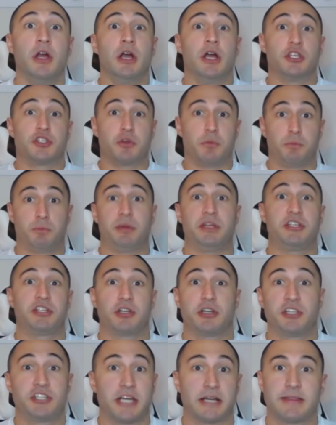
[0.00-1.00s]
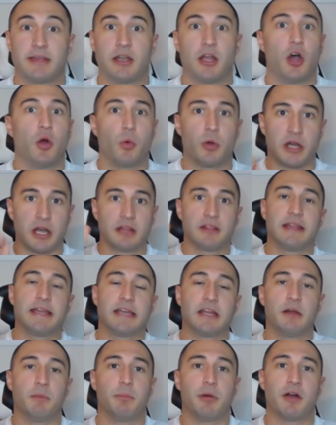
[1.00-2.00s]
So be sure to check that out. We're going to
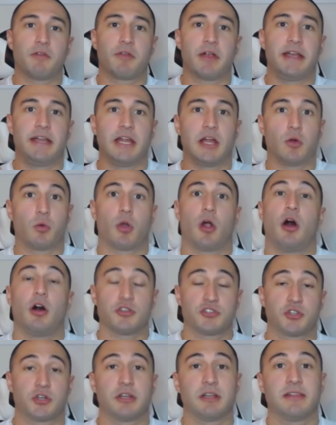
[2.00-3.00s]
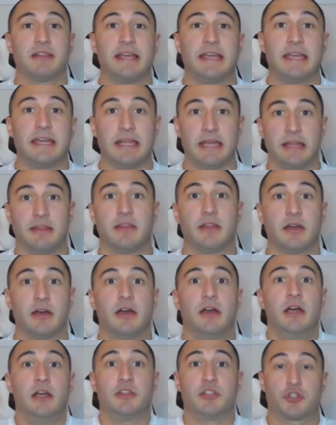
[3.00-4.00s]
link it above right here. We're also going to link it in
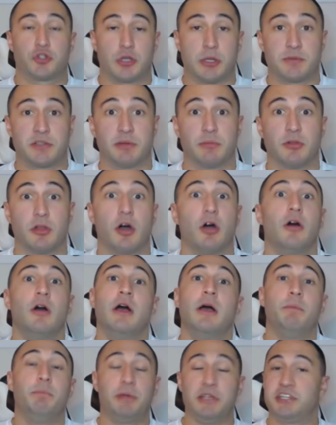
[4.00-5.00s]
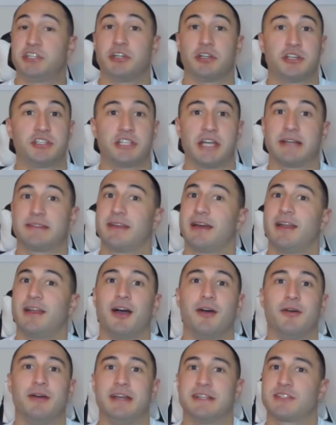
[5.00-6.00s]
the description below. Be sure to check that
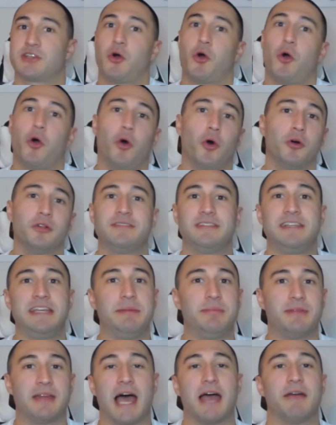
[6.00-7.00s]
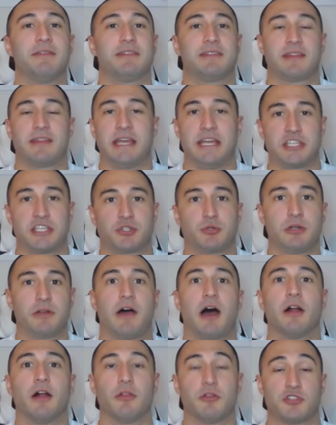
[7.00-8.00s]
out. It's a whole deep dive into the history of
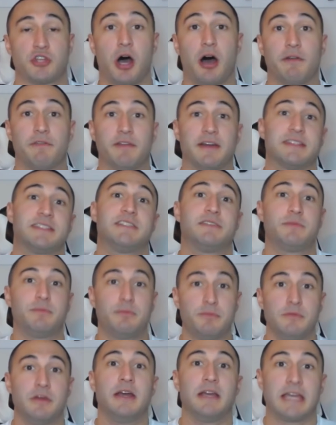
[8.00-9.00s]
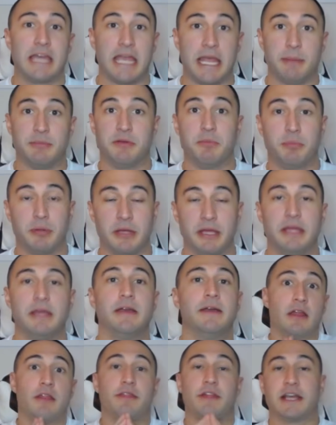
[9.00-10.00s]
how those offenses came to be.
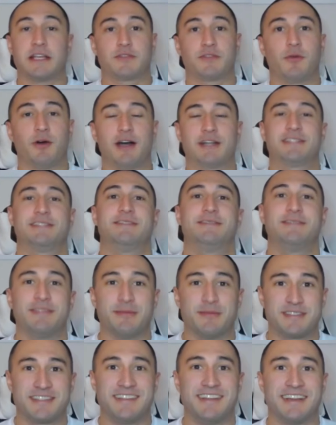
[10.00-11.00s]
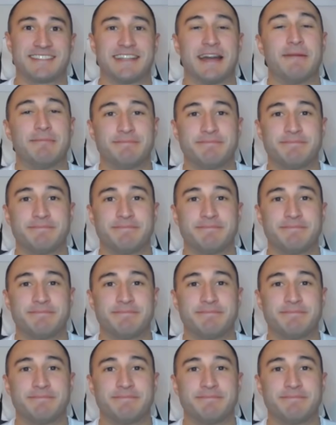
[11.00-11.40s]
Thanks for watching, and we'll see you next time.